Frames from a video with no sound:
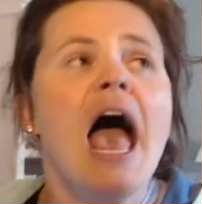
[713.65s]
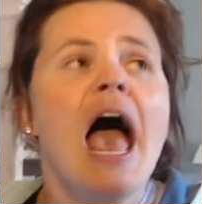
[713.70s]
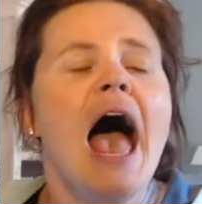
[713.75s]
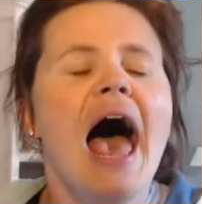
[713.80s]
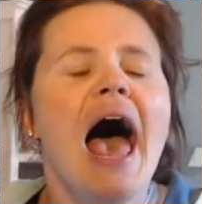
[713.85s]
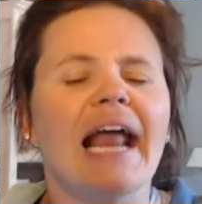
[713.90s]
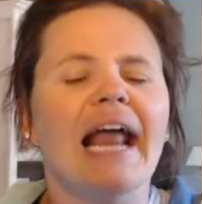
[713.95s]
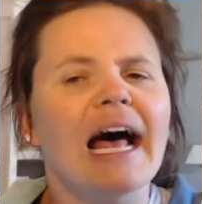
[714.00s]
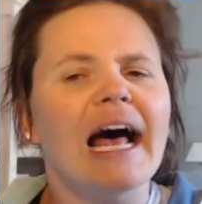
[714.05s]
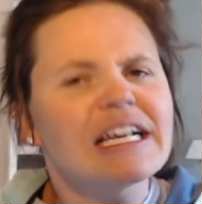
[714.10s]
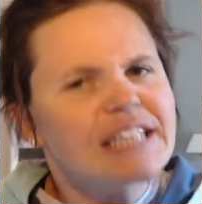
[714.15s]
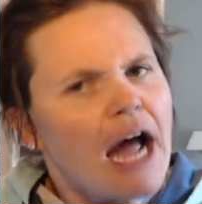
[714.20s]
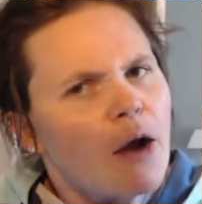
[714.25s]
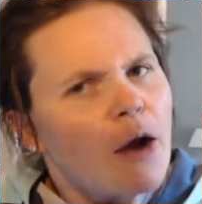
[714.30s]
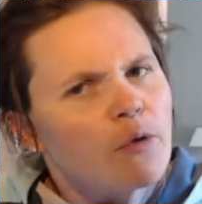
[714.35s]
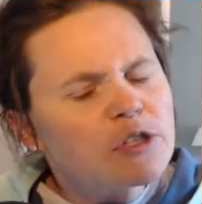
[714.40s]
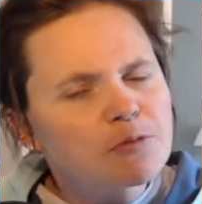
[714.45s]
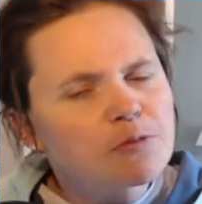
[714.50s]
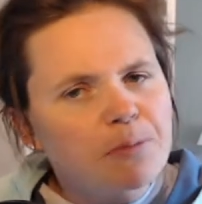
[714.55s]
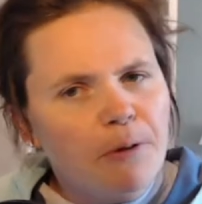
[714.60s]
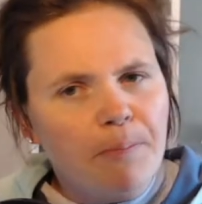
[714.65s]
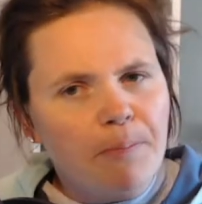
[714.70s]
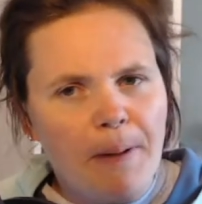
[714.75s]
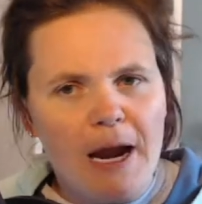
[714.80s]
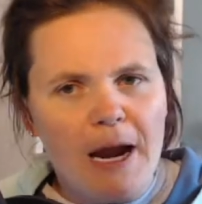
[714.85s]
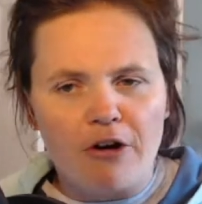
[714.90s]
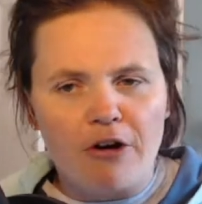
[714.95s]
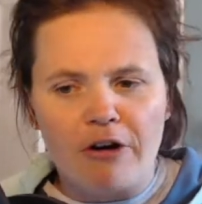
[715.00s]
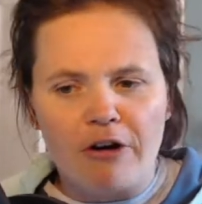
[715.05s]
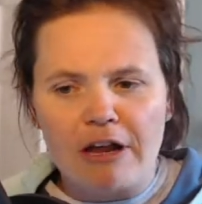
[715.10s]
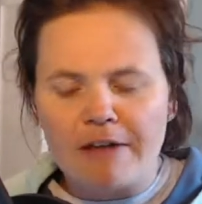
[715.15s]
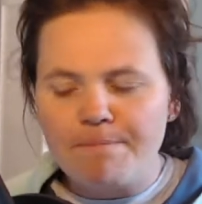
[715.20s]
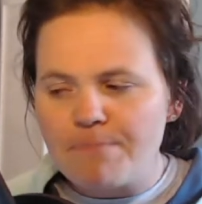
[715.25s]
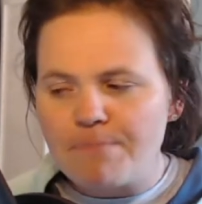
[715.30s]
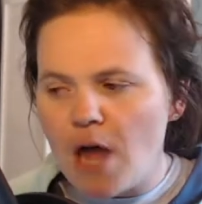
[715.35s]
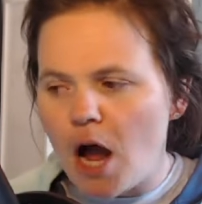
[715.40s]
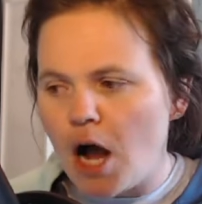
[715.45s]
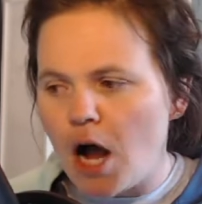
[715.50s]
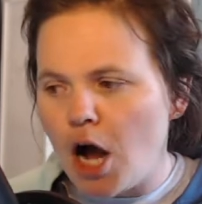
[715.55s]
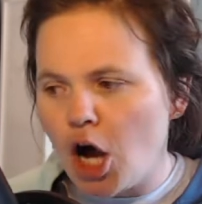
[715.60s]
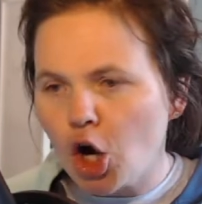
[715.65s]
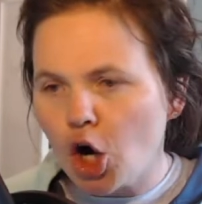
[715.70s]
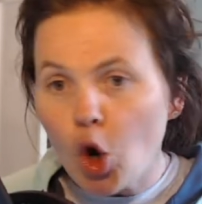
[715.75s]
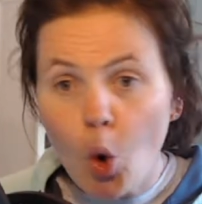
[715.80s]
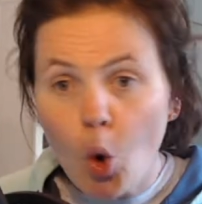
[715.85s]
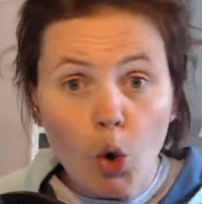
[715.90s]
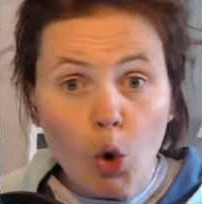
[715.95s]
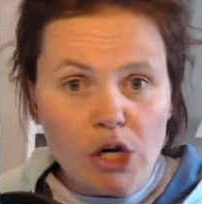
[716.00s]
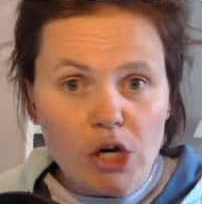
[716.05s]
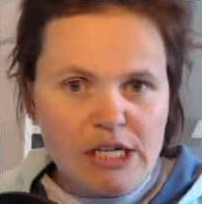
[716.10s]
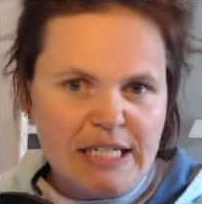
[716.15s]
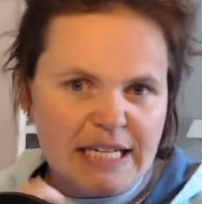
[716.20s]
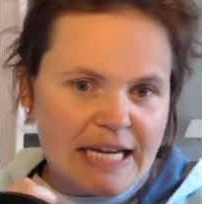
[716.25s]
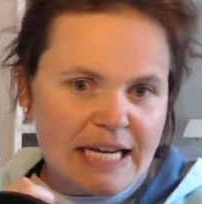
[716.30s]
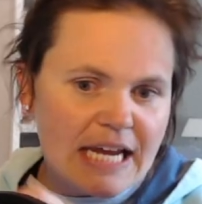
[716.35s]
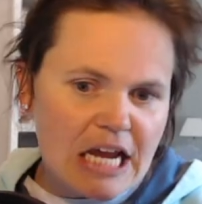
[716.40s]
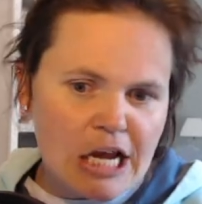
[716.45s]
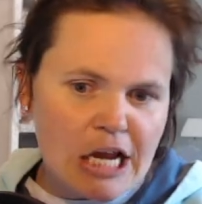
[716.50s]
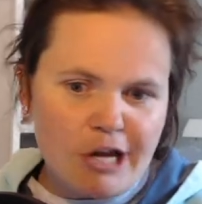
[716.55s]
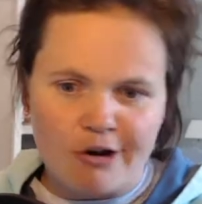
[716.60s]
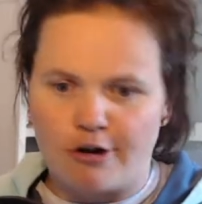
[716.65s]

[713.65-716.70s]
And as I was preparing quarantine